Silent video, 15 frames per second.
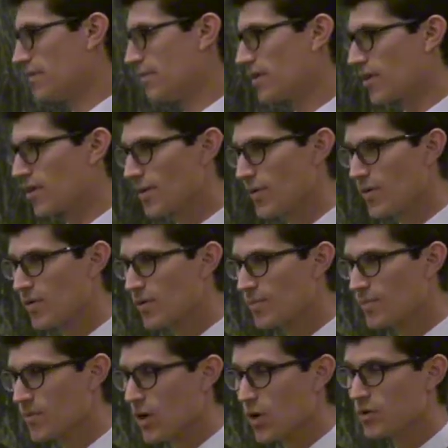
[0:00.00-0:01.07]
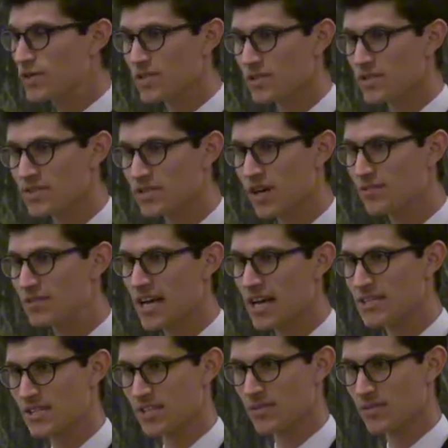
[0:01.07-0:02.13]
There are oceans of
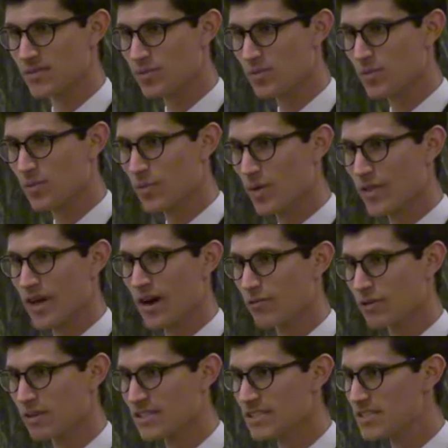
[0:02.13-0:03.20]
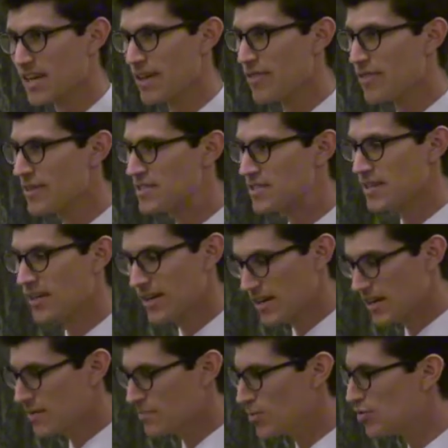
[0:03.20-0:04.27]
tension without release, and this
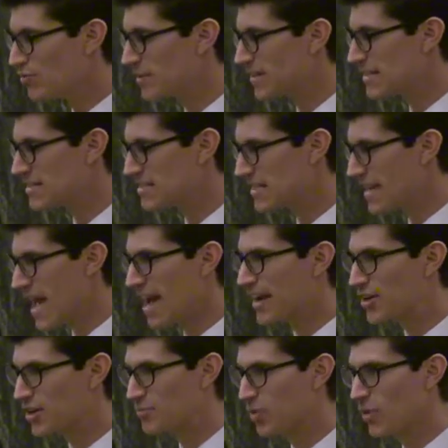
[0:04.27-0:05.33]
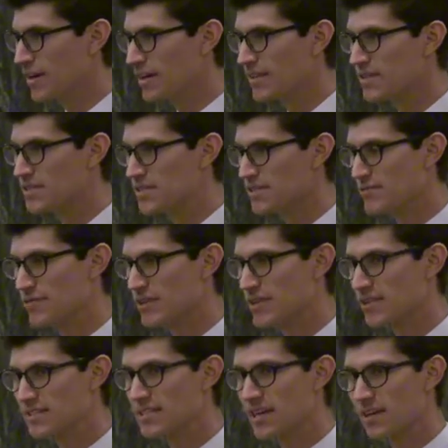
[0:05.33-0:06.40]
movement is the anchor point in the
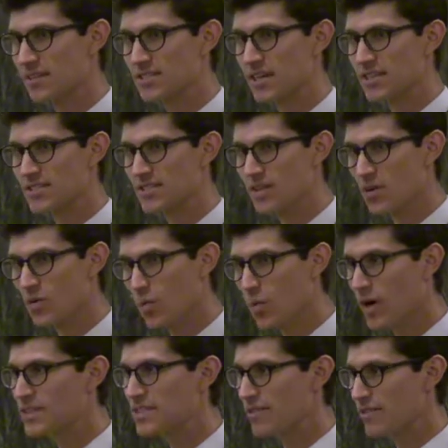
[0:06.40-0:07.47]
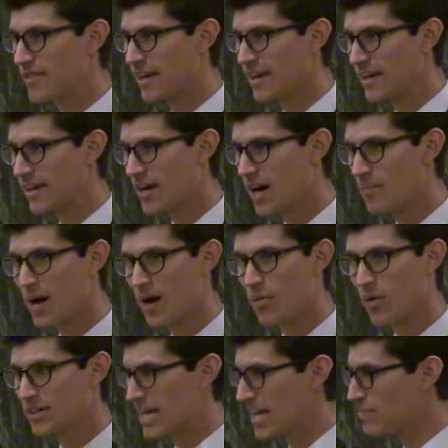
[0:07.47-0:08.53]
symphony. It tells us what to think about
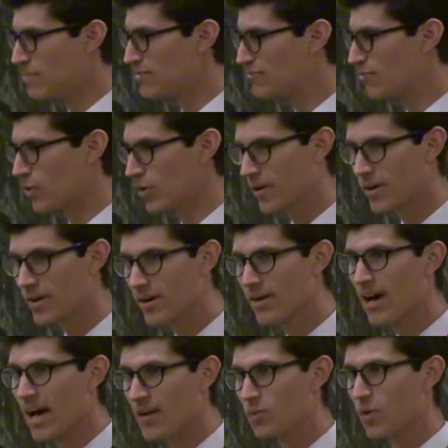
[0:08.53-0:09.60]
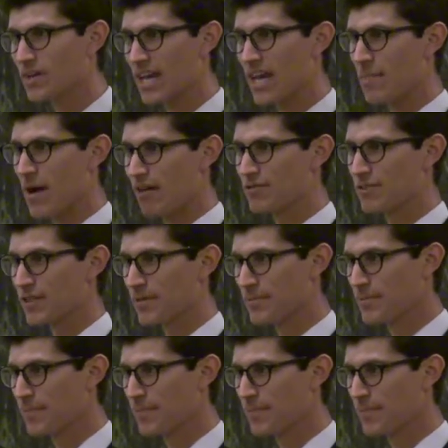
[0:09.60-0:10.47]
what came before and what came after.